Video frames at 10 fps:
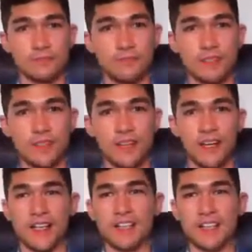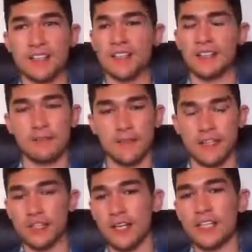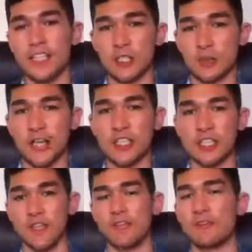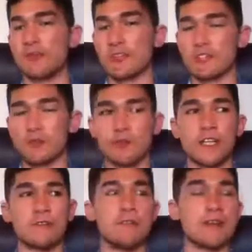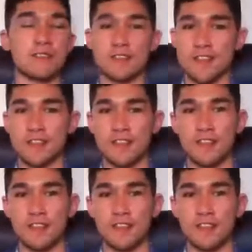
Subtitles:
I guess, like, yeah, like for the younger generation, not everyone wants to read a massive sales letter.